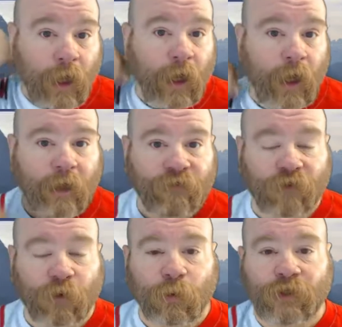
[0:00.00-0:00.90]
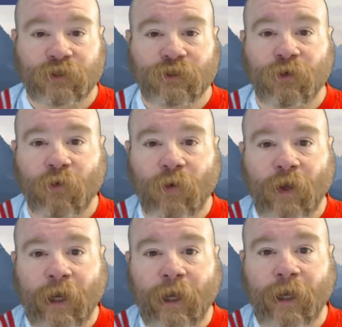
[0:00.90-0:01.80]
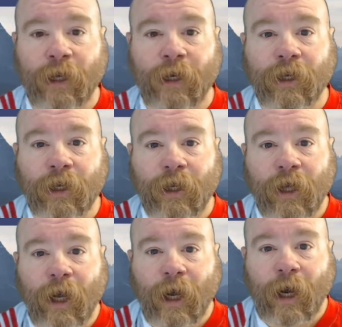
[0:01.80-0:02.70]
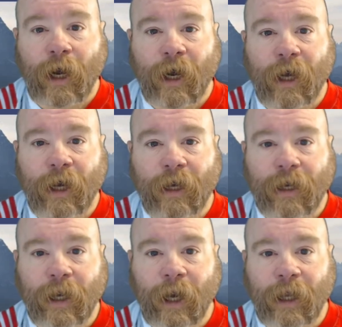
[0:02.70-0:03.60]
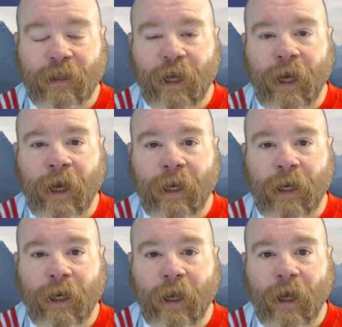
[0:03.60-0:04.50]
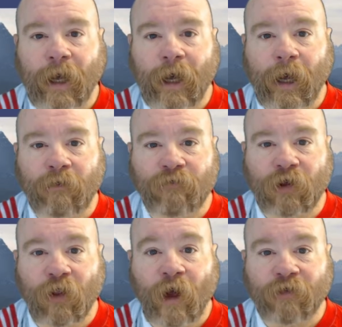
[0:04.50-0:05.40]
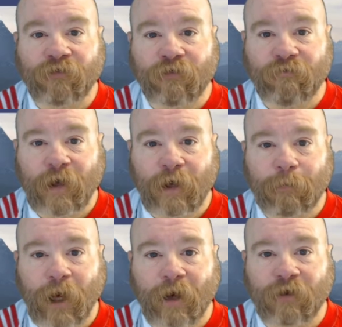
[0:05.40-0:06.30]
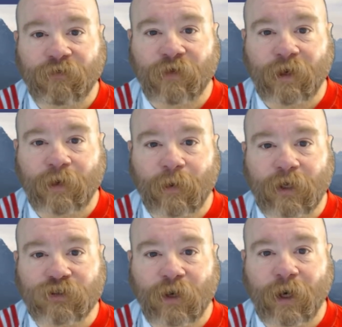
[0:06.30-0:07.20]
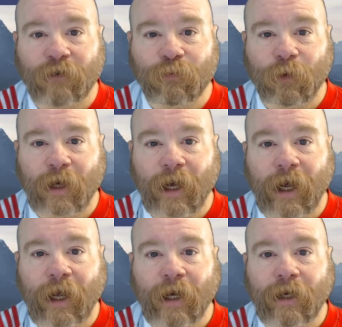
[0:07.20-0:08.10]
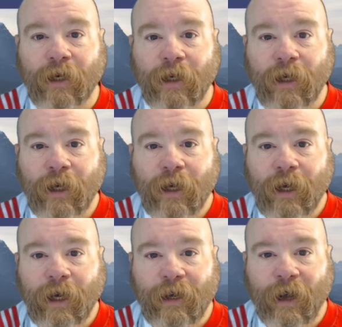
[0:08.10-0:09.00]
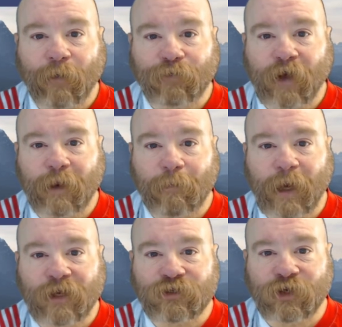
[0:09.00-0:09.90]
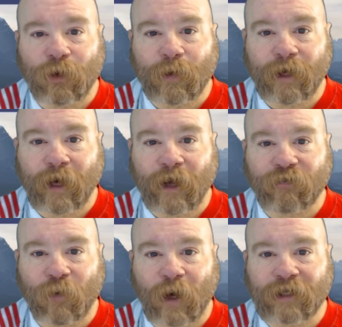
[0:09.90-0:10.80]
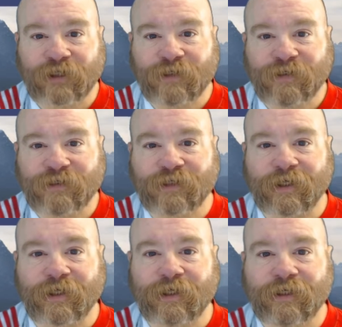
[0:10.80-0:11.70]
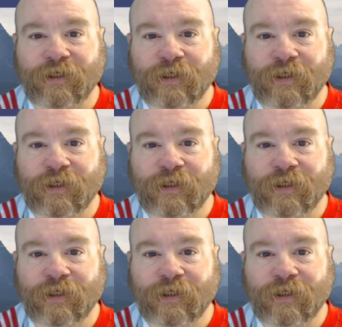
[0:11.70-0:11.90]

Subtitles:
It's an original, and I got that out of a lost and found box at a restaurant I was working at, and that was kind of my intro into nice watches. And